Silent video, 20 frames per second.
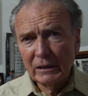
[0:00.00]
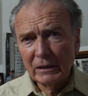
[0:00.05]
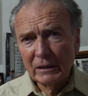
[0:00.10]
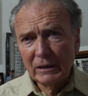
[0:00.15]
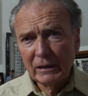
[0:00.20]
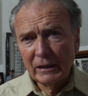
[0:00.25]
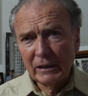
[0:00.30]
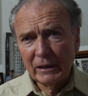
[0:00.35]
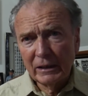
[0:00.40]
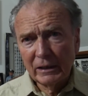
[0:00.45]

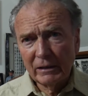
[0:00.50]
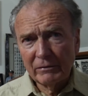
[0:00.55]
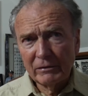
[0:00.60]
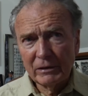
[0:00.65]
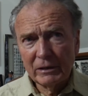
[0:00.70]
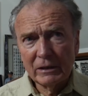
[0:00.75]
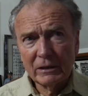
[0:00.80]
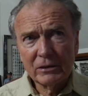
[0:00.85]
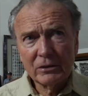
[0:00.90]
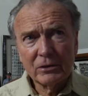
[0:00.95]
any
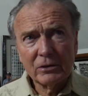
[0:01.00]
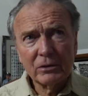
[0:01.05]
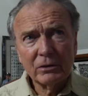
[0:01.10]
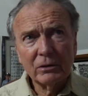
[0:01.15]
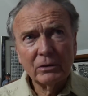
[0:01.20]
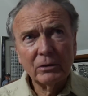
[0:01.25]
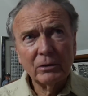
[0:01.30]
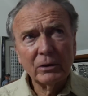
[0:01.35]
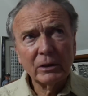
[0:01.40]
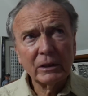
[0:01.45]
evidence
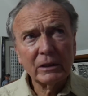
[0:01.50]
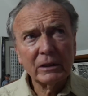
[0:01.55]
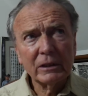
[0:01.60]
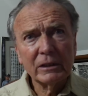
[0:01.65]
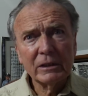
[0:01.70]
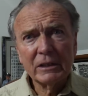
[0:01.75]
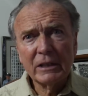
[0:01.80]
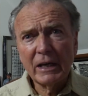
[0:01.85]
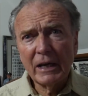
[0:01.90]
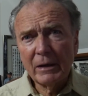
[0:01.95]
or
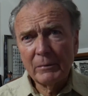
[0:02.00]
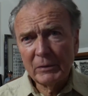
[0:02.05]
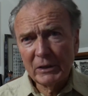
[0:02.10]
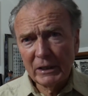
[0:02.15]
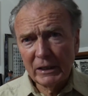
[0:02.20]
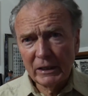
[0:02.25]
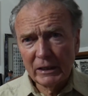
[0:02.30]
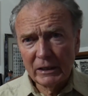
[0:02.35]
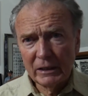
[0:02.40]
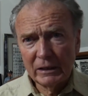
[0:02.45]

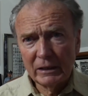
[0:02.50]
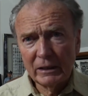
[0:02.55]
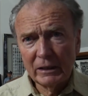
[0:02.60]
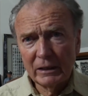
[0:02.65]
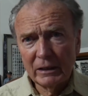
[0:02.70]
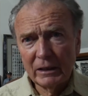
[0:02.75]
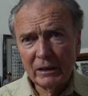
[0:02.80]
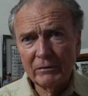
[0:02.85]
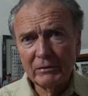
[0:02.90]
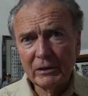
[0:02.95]
contaminating
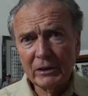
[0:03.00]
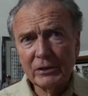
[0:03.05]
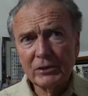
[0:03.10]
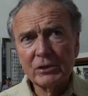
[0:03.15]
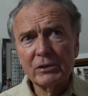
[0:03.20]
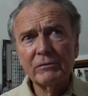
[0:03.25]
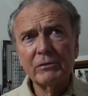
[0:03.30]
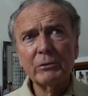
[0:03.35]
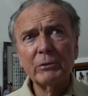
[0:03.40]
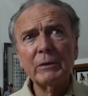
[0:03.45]
any evidence.
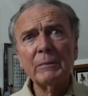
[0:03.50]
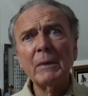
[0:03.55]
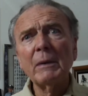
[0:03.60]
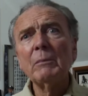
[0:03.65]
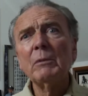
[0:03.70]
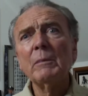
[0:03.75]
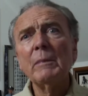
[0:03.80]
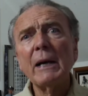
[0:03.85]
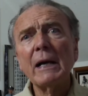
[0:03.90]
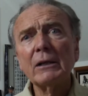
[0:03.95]
If you
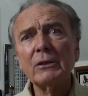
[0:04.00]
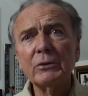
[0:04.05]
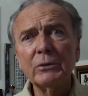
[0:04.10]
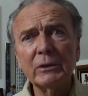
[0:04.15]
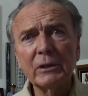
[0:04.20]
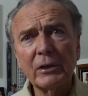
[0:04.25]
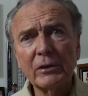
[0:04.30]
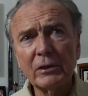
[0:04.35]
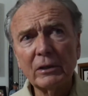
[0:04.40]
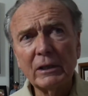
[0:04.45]
remember back to
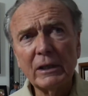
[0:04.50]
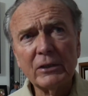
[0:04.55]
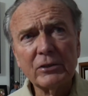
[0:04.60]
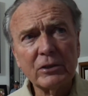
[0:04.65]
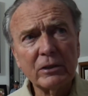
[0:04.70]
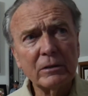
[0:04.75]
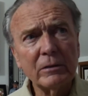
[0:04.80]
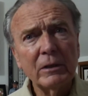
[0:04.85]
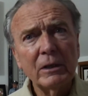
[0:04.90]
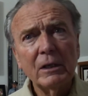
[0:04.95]
another
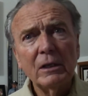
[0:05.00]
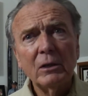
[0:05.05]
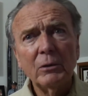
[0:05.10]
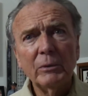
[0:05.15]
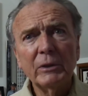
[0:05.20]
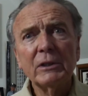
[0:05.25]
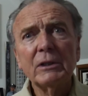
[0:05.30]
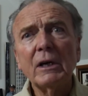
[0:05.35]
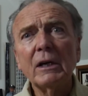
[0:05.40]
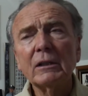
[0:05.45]
lesson, we
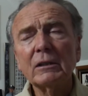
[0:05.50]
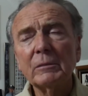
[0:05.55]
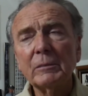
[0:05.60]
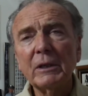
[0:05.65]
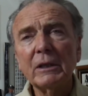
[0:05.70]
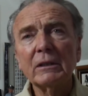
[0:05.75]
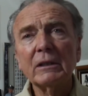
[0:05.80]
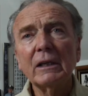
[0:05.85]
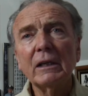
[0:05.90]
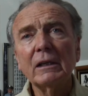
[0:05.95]
talked
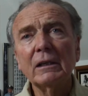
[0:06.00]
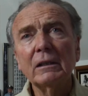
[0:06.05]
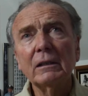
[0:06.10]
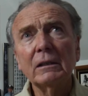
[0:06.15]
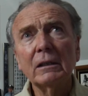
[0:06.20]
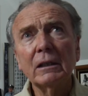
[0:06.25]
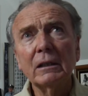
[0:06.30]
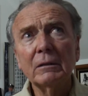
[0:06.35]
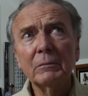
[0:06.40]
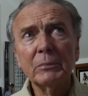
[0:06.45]
about that in
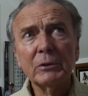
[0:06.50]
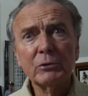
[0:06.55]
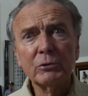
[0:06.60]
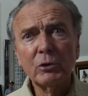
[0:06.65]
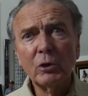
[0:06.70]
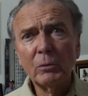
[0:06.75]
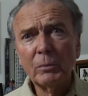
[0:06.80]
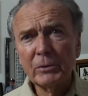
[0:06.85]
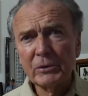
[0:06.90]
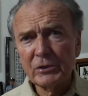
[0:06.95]

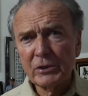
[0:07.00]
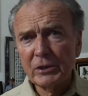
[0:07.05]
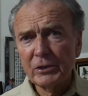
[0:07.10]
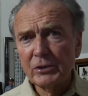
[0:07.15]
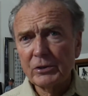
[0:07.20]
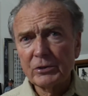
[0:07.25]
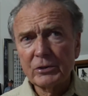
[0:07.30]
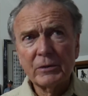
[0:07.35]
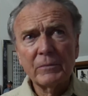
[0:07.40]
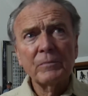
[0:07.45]
patrol
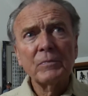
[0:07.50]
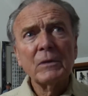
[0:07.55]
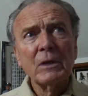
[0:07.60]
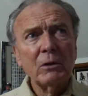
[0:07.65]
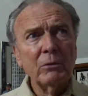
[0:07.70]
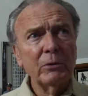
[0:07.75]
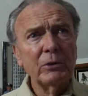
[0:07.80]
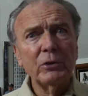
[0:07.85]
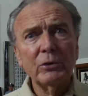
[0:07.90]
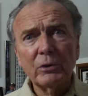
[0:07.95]
procedures.
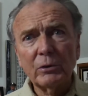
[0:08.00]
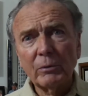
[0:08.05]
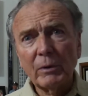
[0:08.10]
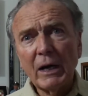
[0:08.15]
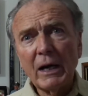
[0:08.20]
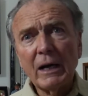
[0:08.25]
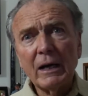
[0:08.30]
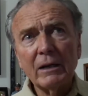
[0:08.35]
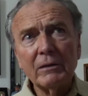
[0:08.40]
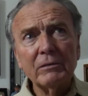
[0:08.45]
When you
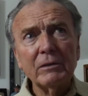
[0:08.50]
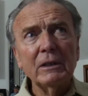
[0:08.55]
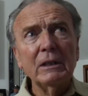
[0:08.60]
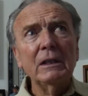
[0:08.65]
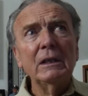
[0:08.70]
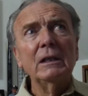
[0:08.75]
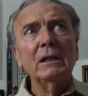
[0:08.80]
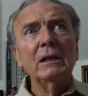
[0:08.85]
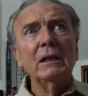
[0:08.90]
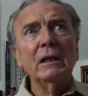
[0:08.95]
arrive,
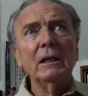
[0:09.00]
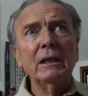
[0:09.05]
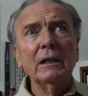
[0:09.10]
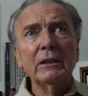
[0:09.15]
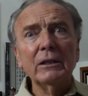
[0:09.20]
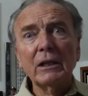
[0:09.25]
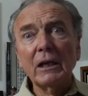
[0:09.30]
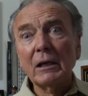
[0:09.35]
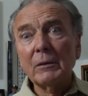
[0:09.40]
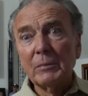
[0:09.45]
you
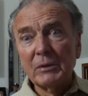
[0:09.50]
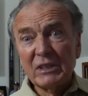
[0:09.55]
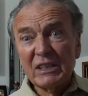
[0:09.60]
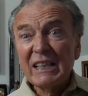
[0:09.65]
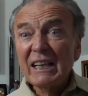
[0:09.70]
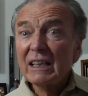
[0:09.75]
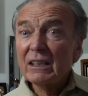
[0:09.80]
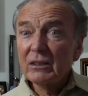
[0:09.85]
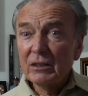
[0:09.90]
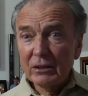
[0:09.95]
got to
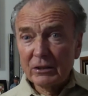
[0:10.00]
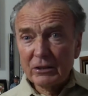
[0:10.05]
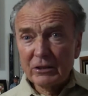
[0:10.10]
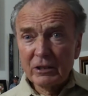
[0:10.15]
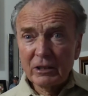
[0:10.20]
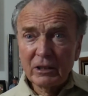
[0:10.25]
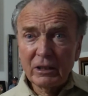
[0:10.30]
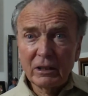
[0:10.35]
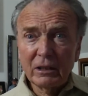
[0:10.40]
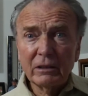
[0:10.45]
protect the
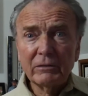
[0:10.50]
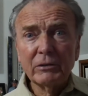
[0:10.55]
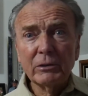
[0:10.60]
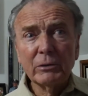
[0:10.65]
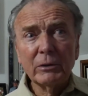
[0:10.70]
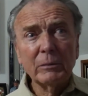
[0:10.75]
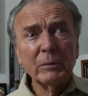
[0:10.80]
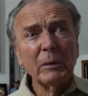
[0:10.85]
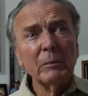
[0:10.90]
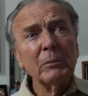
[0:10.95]
scene, if you
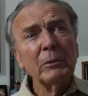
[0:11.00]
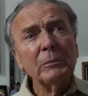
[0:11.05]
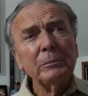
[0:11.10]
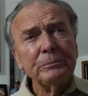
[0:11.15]
remember.